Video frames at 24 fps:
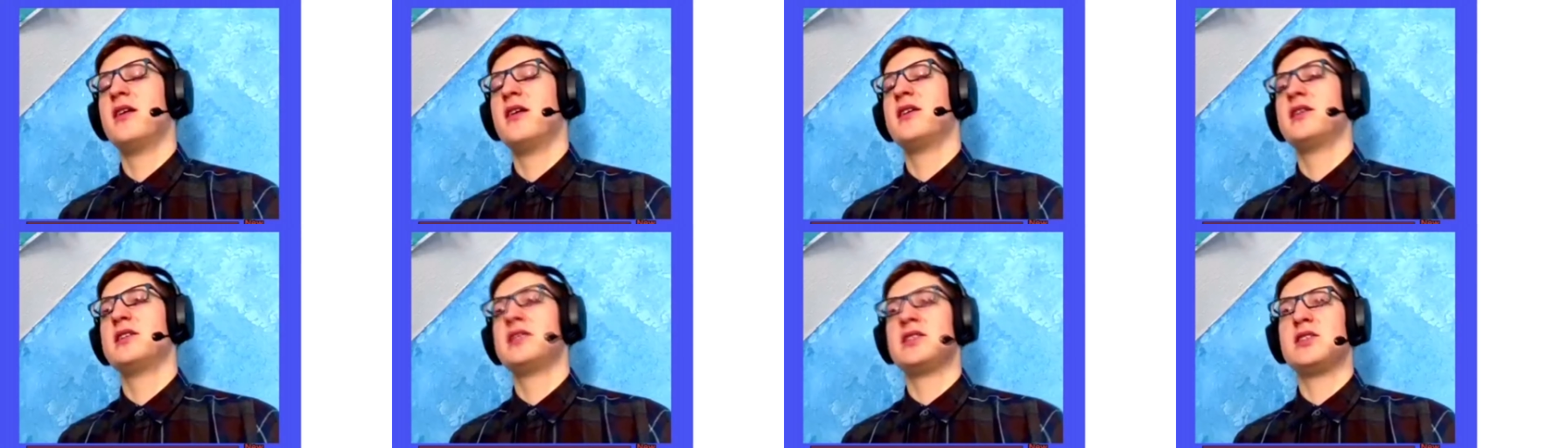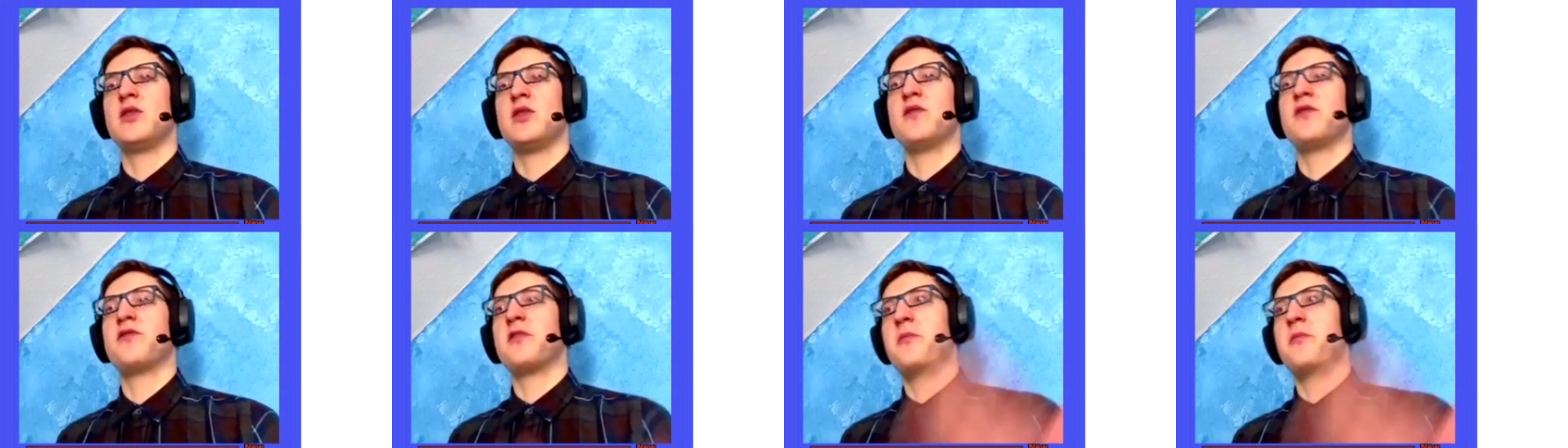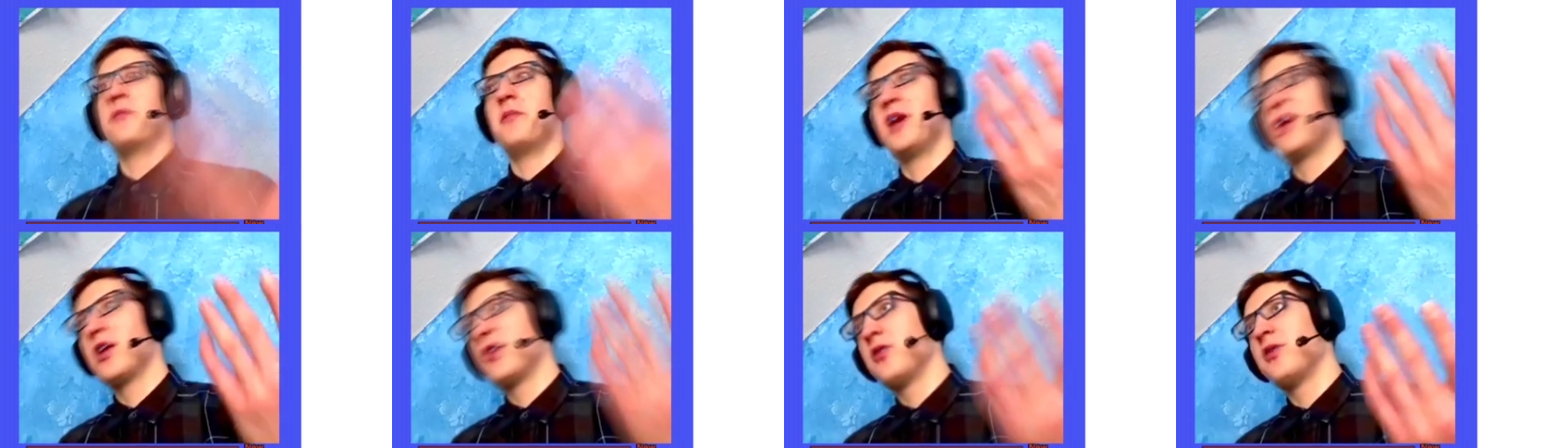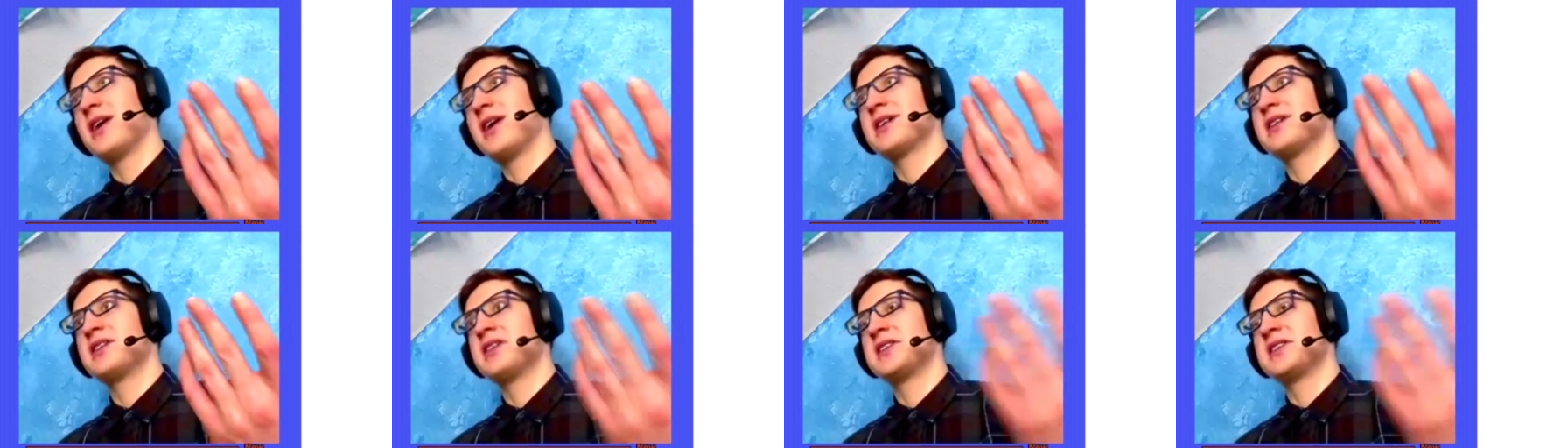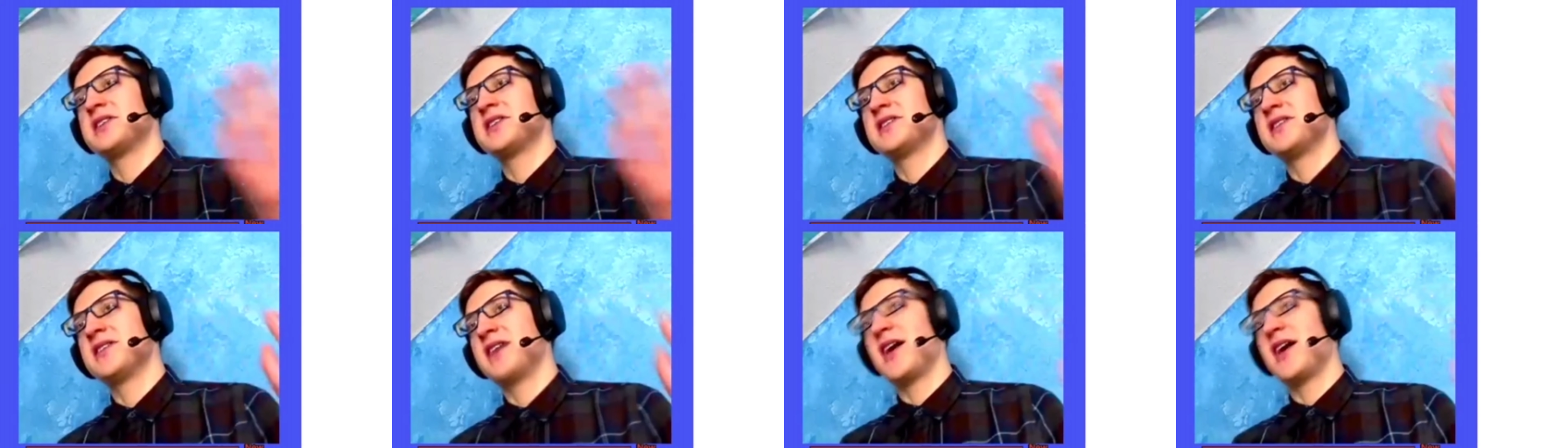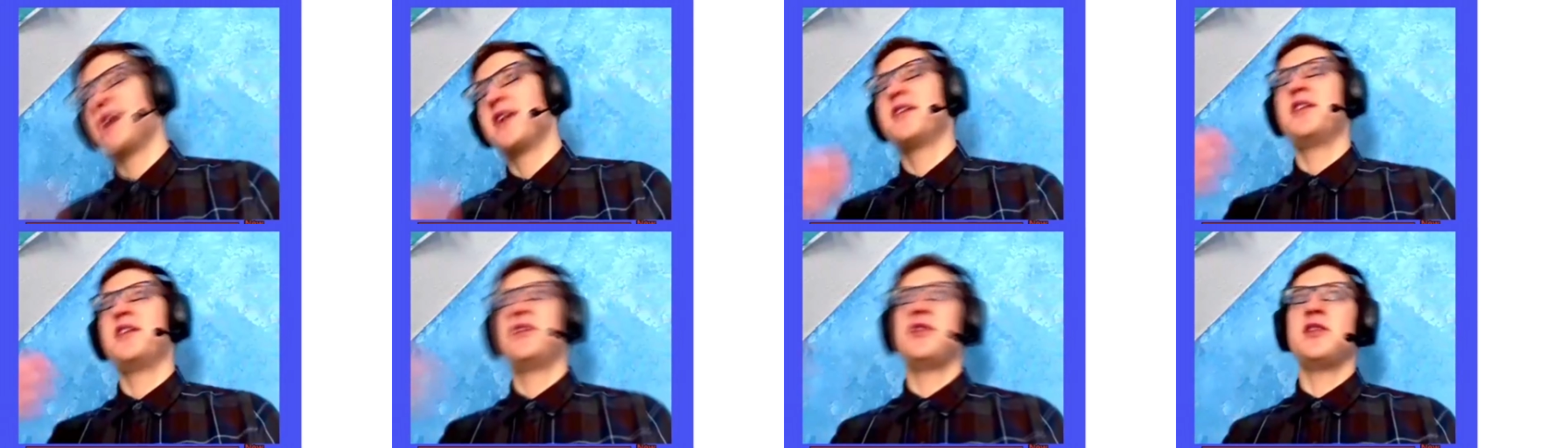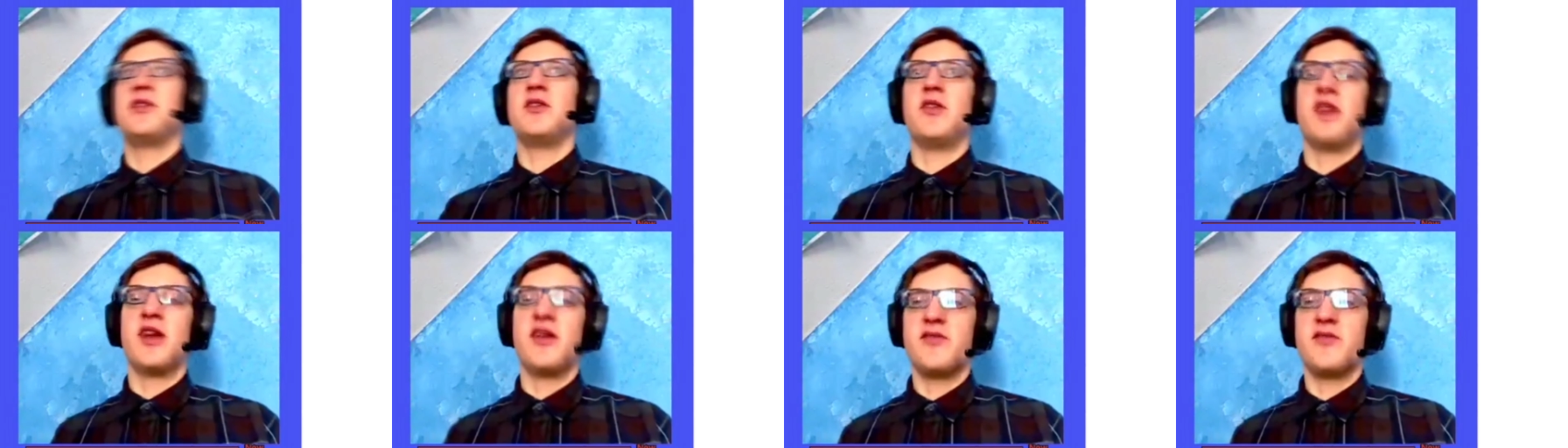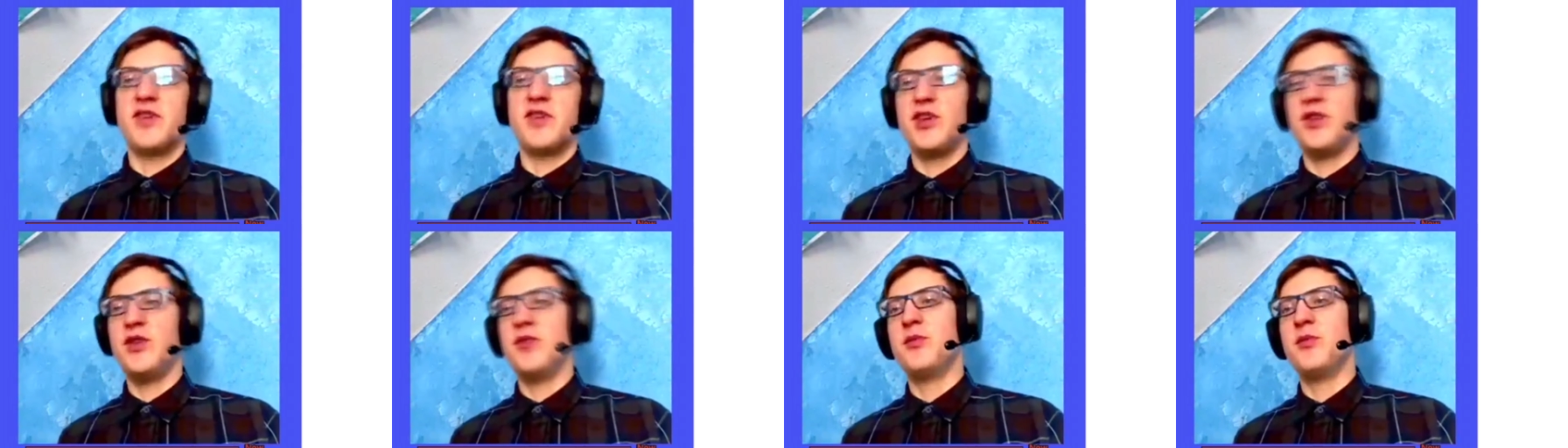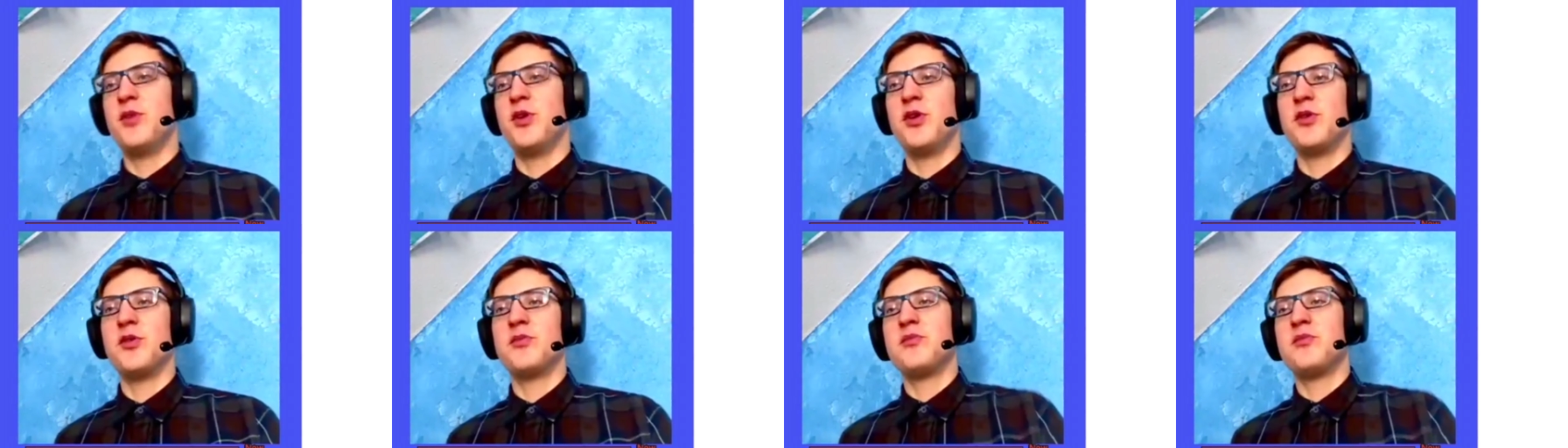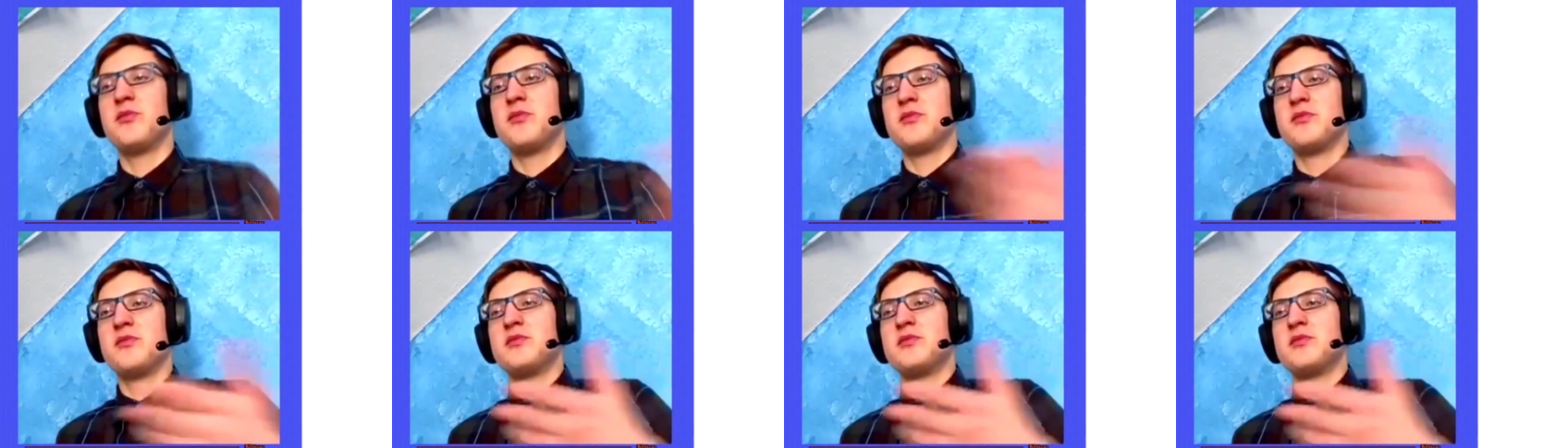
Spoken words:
So if the Marowak doesn't die, then you don't have Cubone.